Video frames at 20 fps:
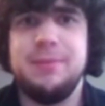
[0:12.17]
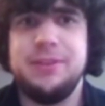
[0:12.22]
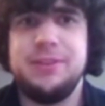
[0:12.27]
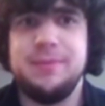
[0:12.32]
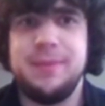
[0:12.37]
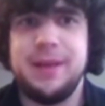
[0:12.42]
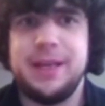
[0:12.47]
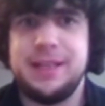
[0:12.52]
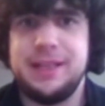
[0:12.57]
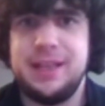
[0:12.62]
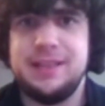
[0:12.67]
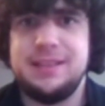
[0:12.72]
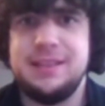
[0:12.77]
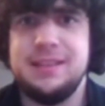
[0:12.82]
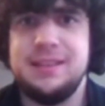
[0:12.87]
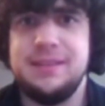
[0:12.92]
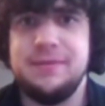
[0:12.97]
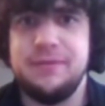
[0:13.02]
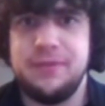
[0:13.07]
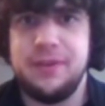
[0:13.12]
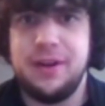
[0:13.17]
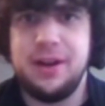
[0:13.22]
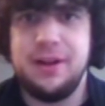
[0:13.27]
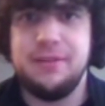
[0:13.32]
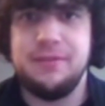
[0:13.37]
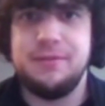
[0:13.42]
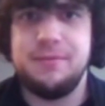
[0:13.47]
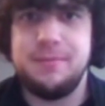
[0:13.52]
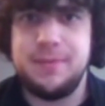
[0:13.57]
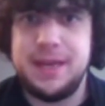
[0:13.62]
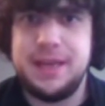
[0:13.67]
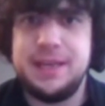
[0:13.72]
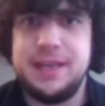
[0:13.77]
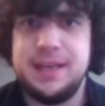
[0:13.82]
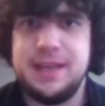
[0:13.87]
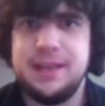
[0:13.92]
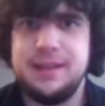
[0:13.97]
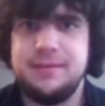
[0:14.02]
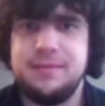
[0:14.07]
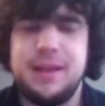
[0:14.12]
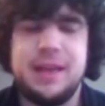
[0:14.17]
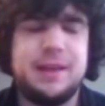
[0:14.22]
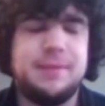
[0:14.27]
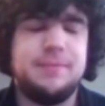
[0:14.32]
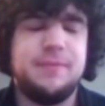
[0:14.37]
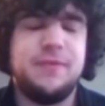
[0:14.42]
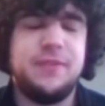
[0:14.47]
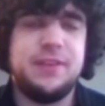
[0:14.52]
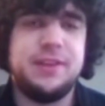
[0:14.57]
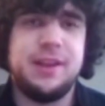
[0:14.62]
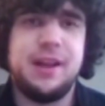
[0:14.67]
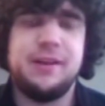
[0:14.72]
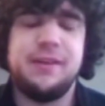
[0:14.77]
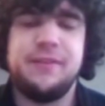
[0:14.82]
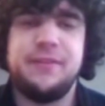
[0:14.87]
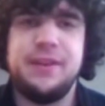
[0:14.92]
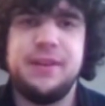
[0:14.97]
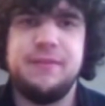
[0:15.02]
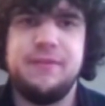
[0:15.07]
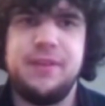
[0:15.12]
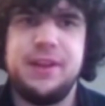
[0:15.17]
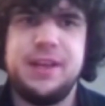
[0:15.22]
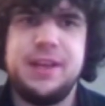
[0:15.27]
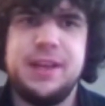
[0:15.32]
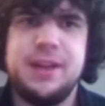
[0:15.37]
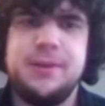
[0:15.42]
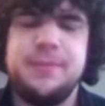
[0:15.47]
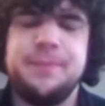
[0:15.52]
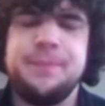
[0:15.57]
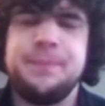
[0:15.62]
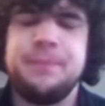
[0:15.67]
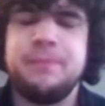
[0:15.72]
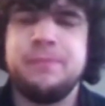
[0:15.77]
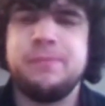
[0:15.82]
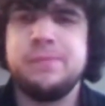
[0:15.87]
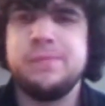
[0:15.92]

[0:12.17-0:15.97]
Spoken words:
Most of my classes involve media, like photography and video.